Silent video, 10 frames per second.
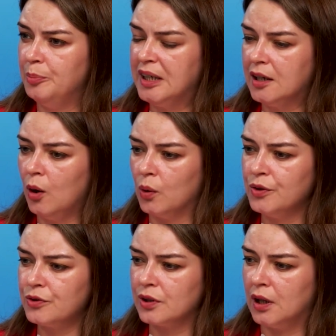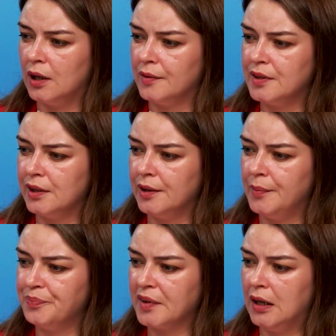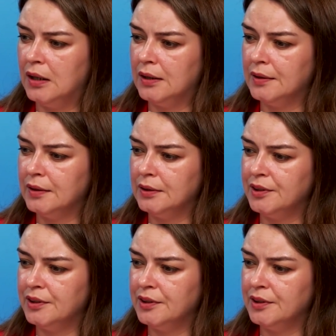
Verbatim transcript: because uh, the um, uh,